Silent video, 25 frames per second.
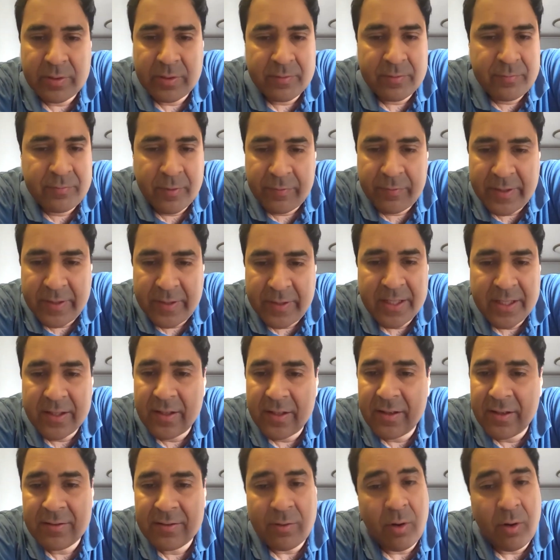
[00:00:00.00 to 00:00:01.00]
15
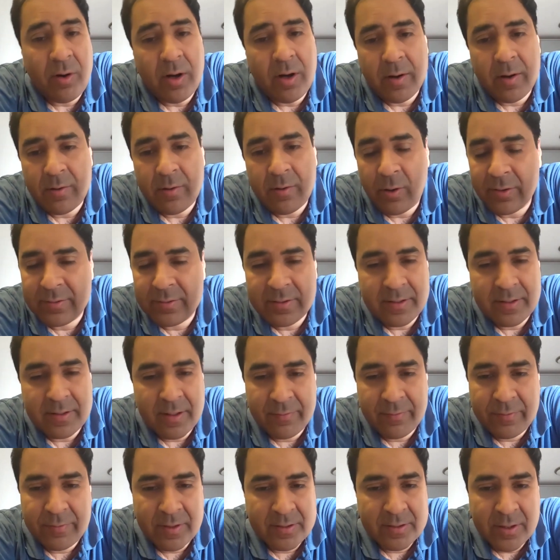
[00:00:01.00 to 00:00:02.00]
years or
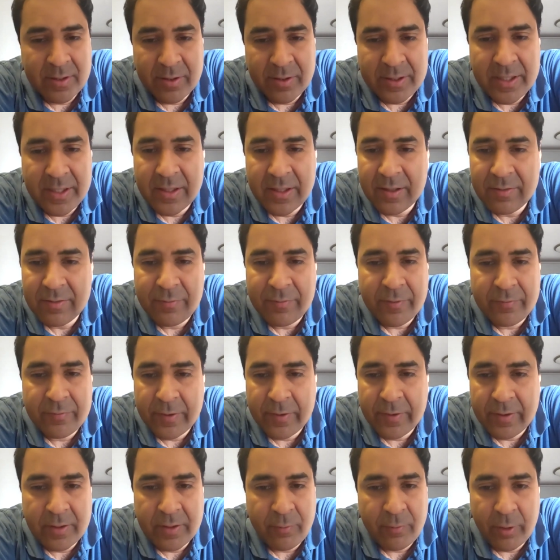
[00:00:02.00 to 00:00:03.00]
30 years,
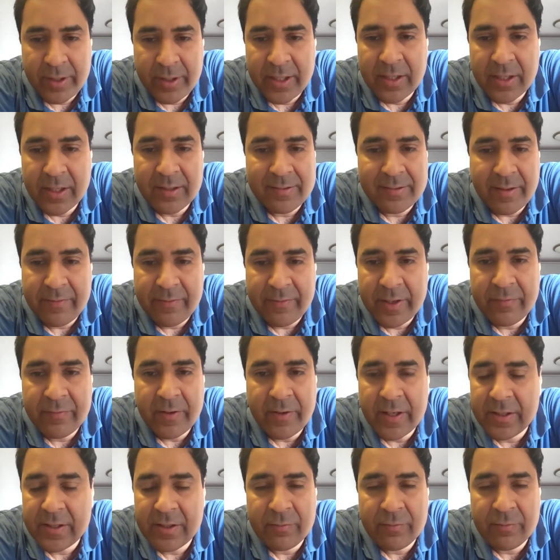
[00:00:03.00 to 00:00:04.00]
40 years,
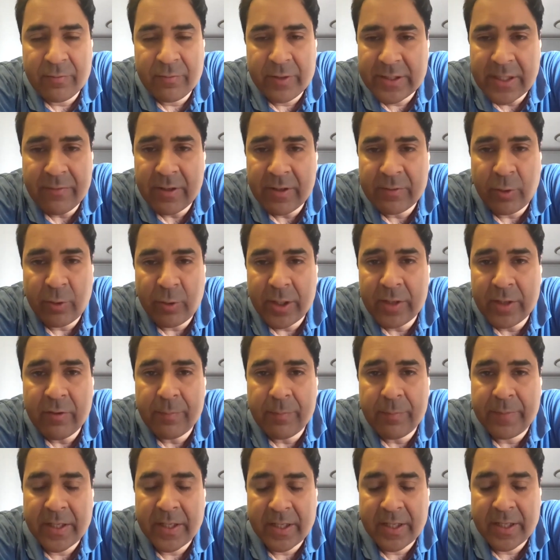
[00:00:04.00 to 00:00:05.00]
75 years, whatever
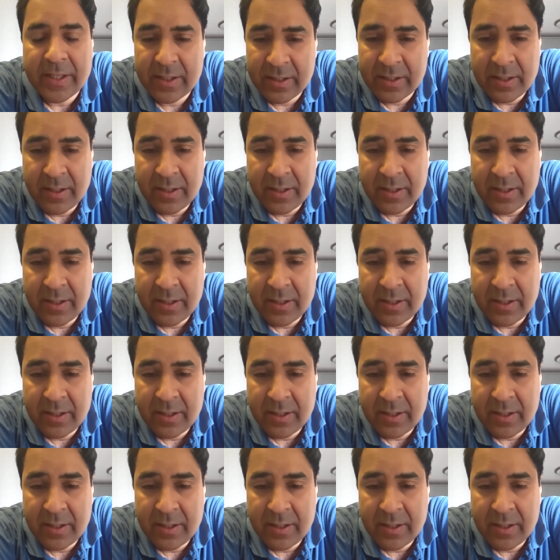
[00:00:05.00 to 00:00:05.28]
period.